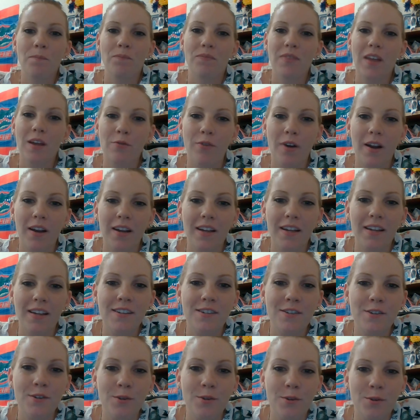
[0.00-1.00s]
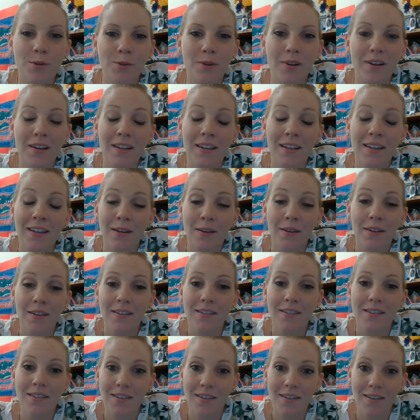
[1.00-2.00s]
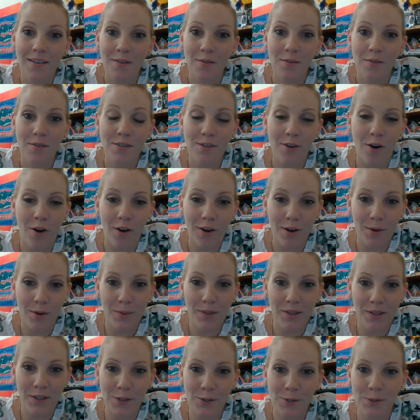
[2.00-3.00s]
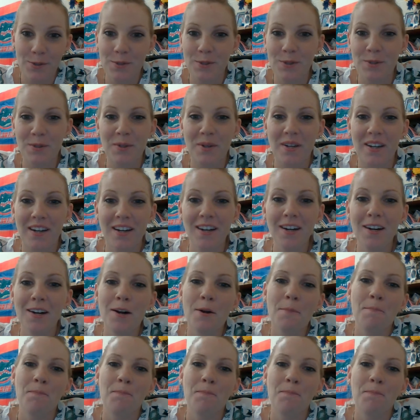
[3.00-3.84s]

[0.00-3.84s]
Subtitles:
and ready to get started with the new school year.